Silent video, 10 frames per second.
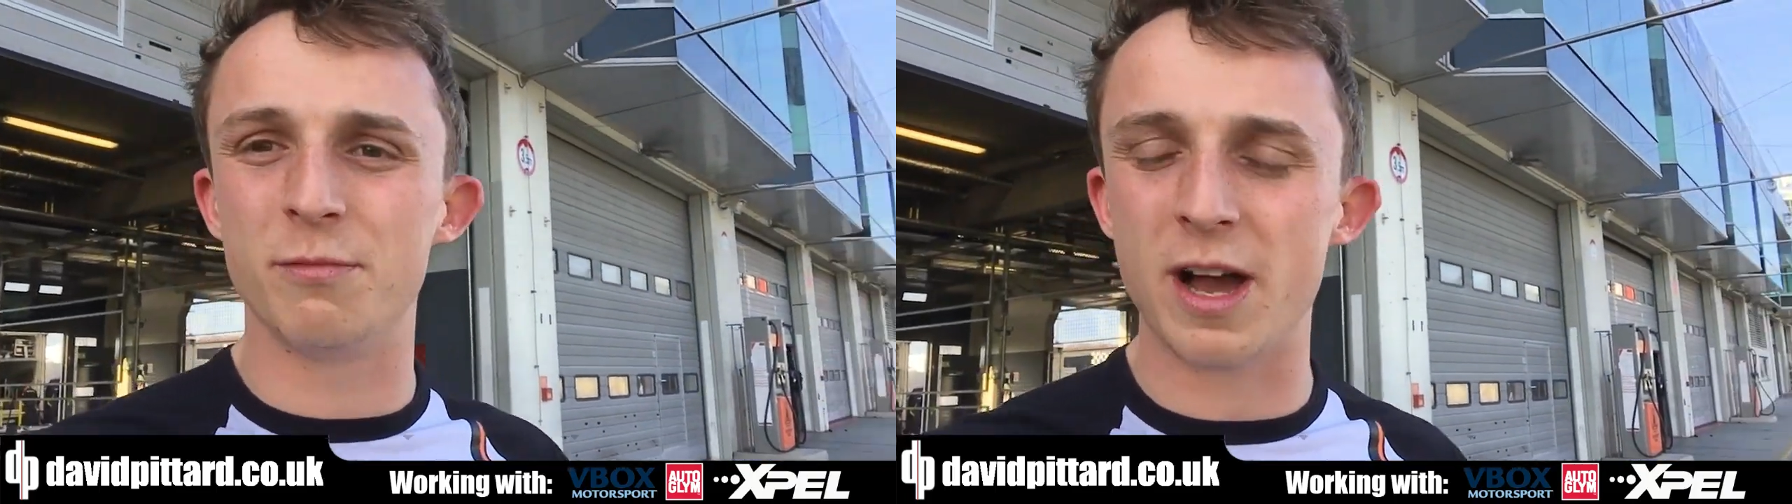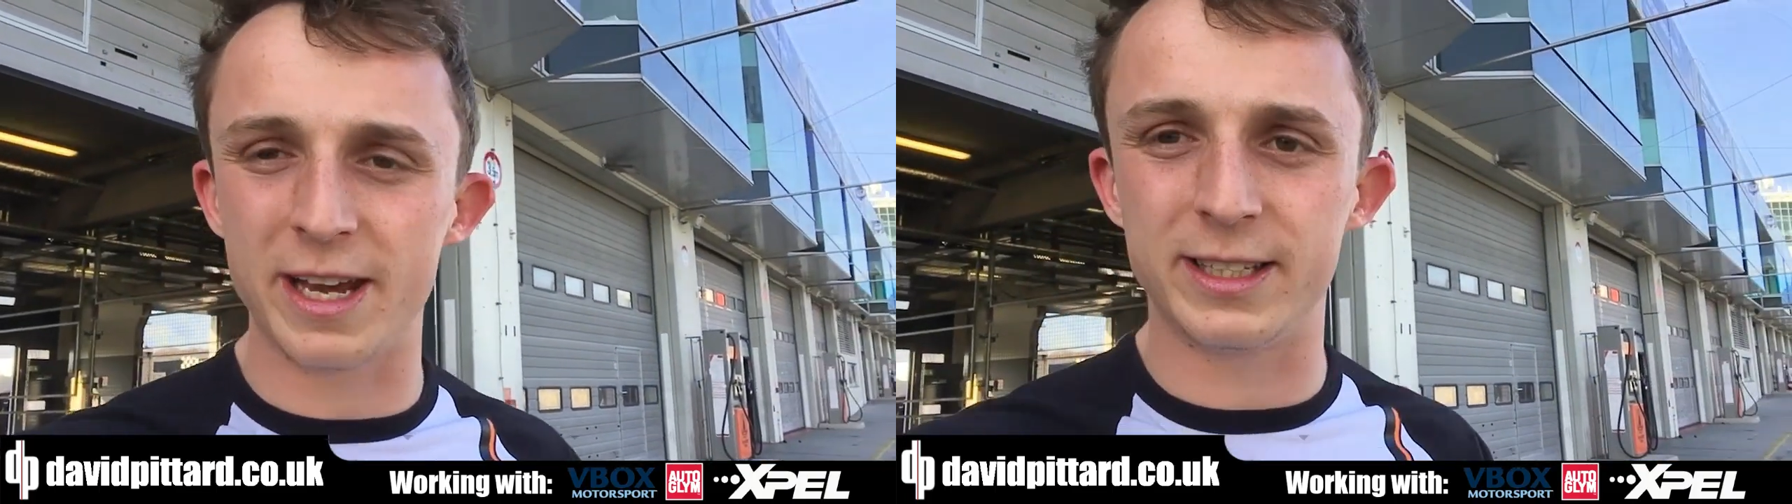
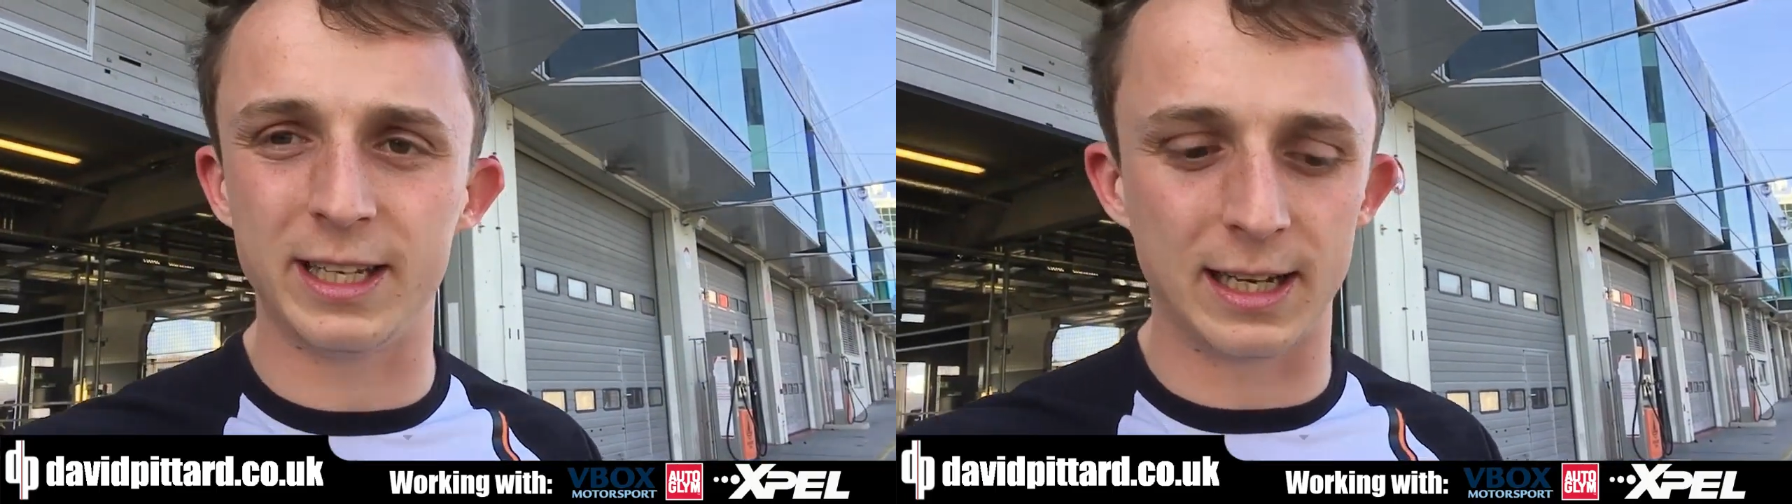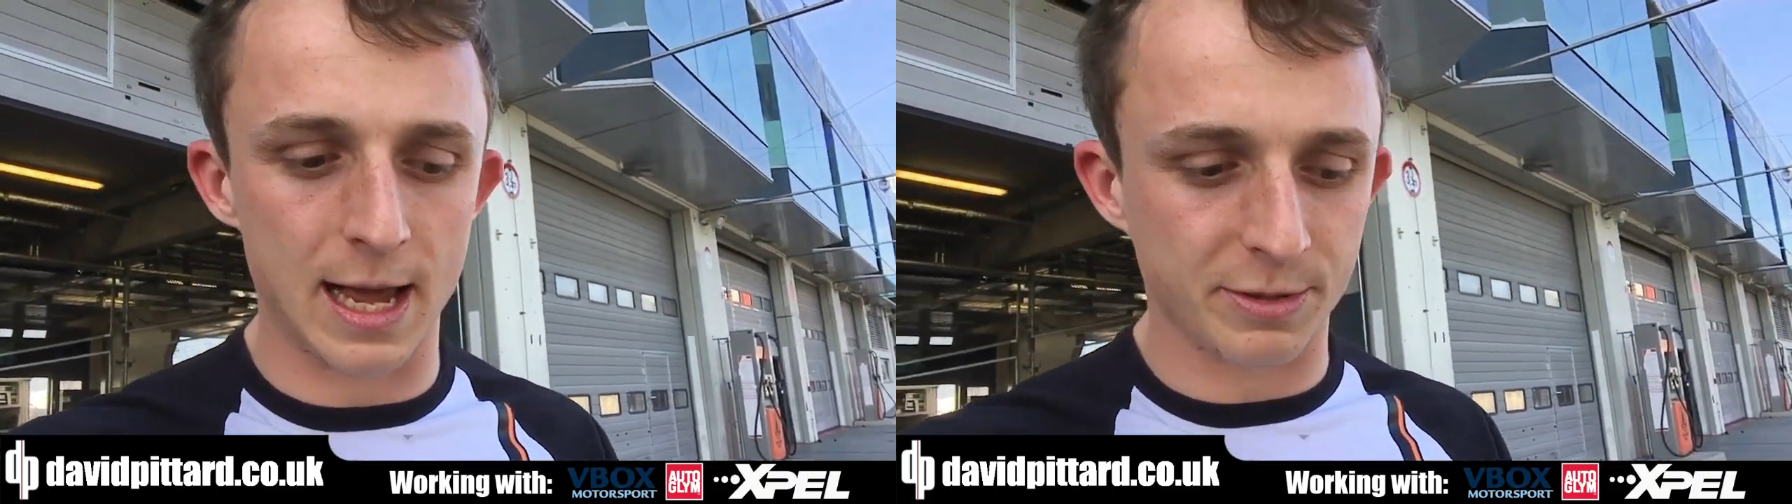my
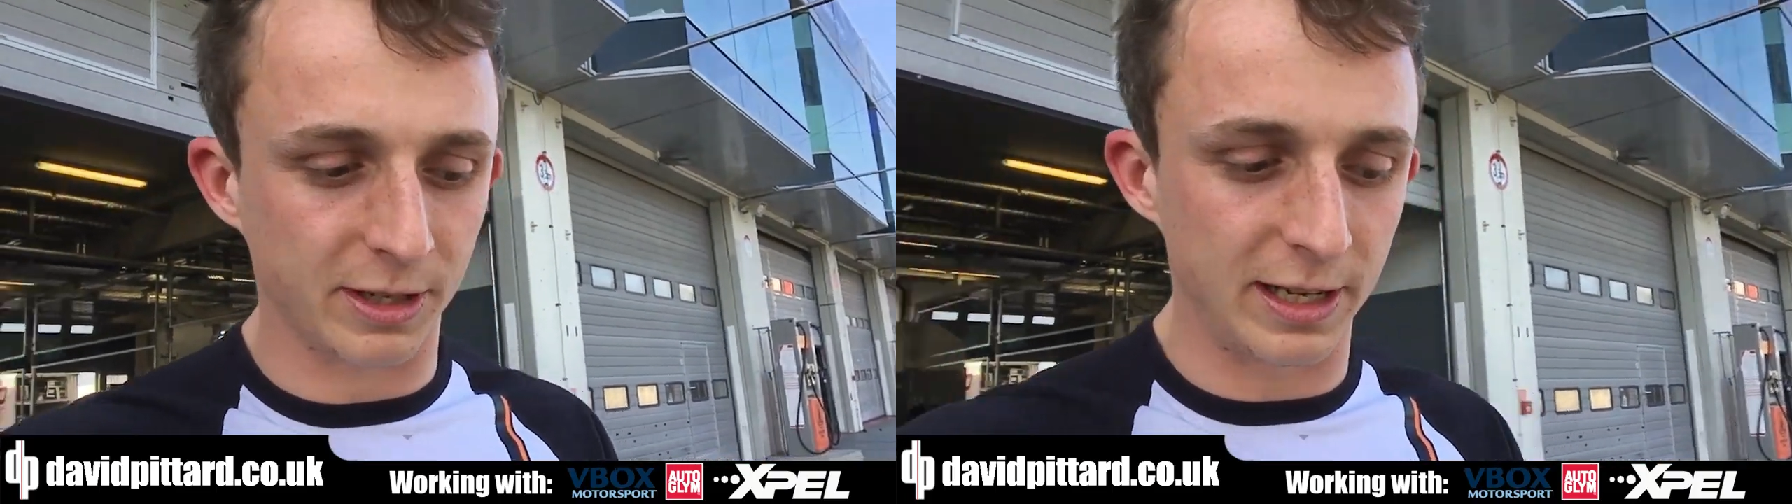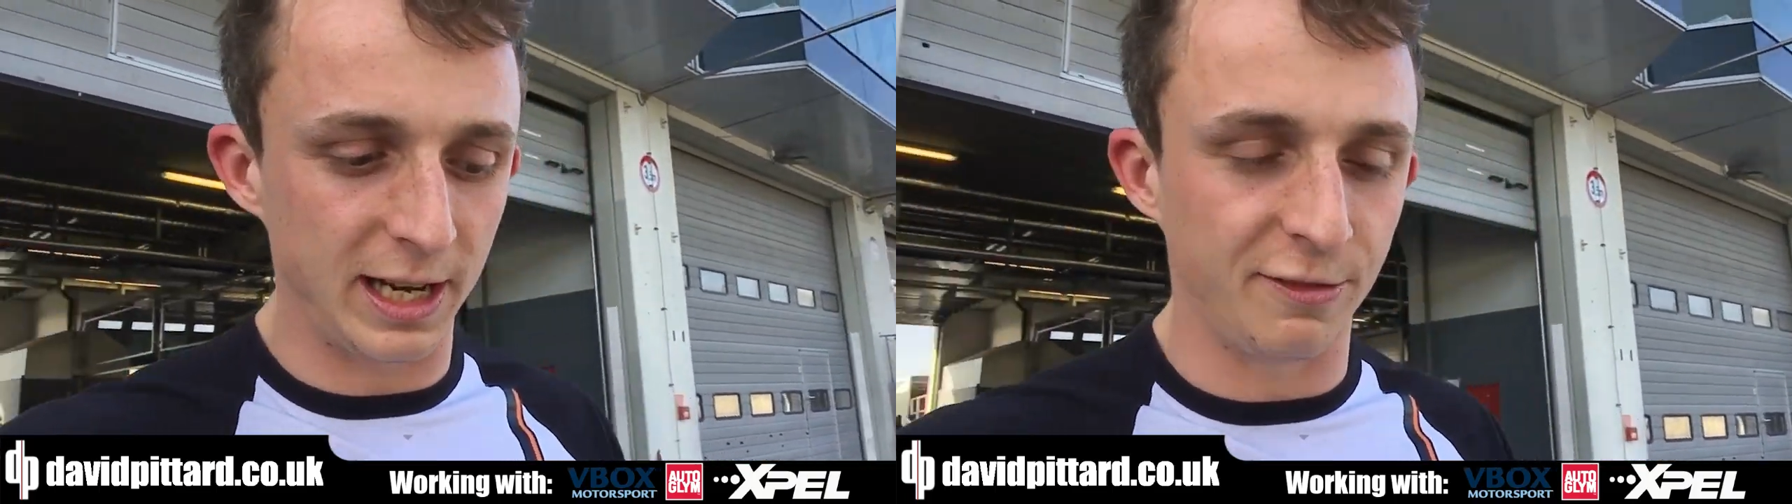18 laps
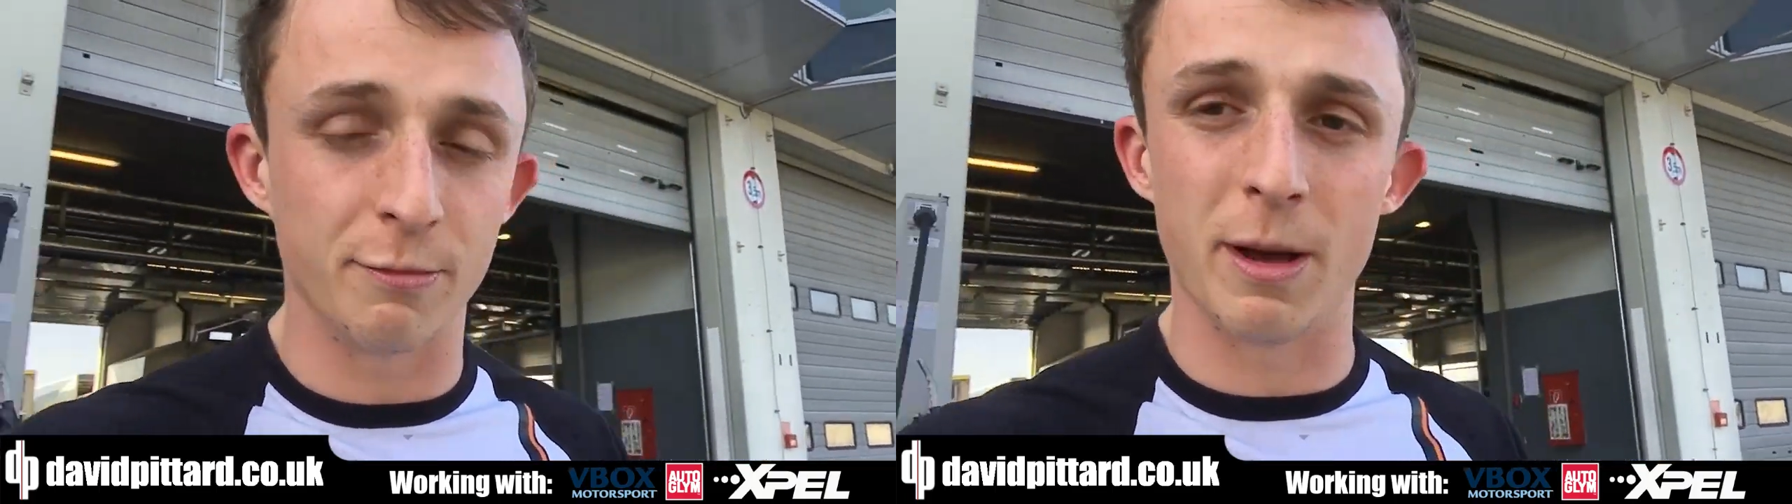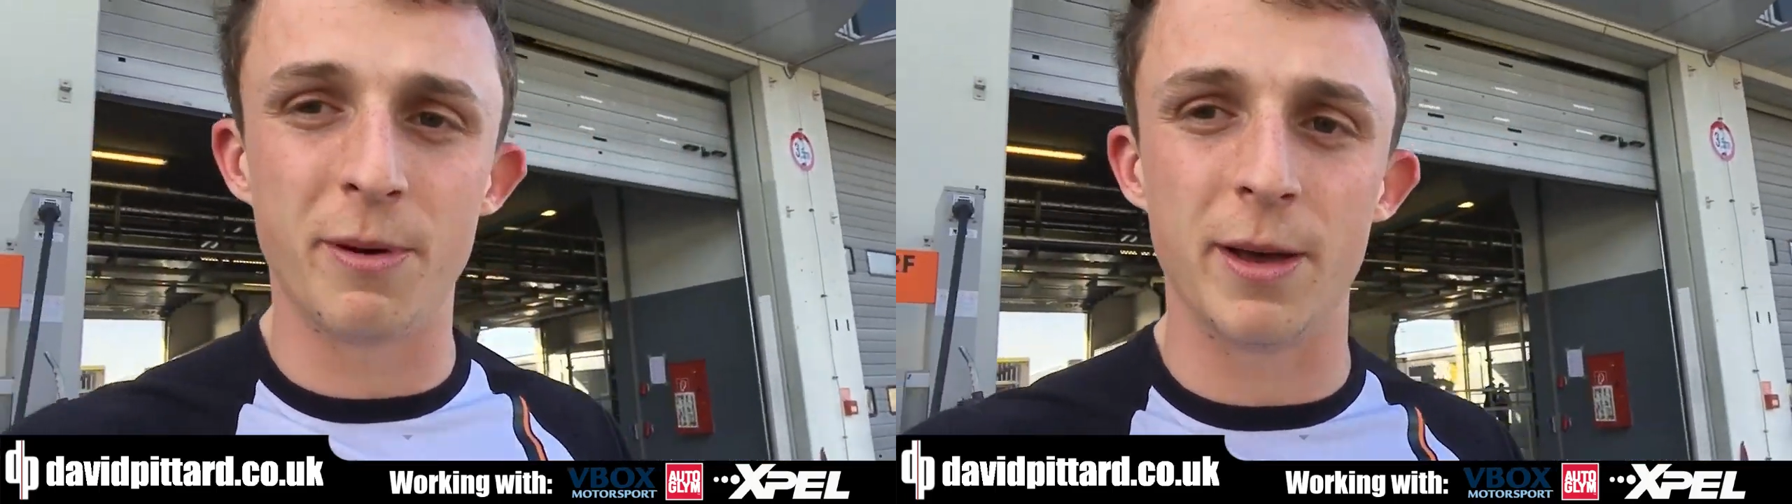I need for
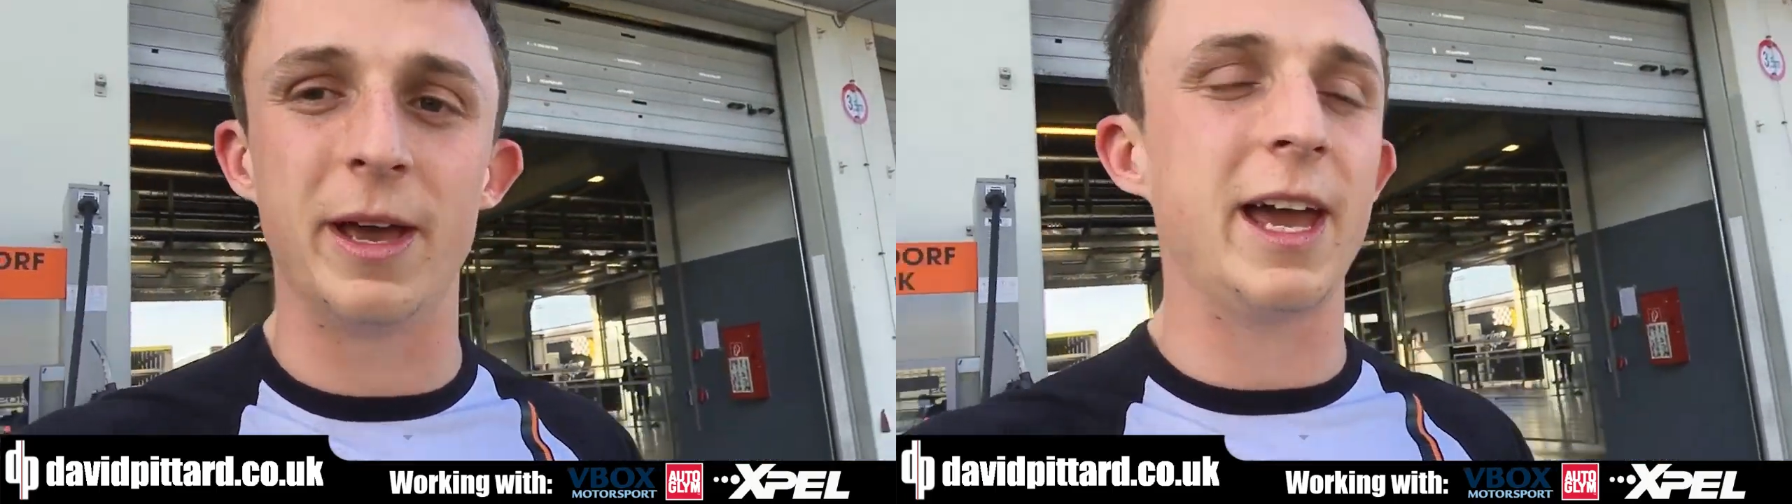my permit